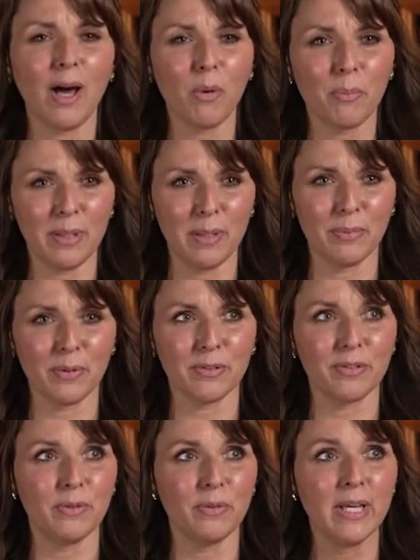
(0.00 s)
help people,
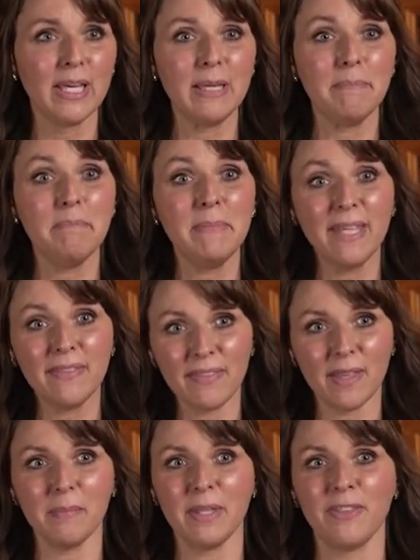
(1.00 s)
to meet
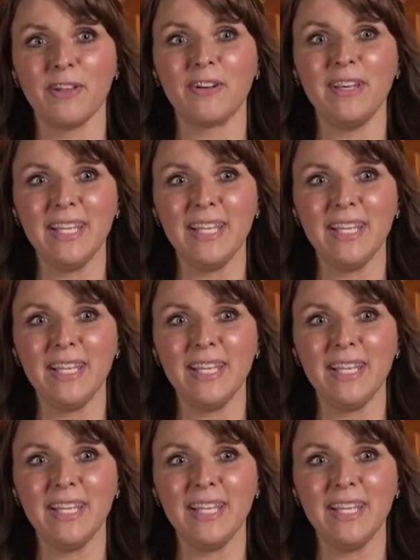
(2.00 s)
them in their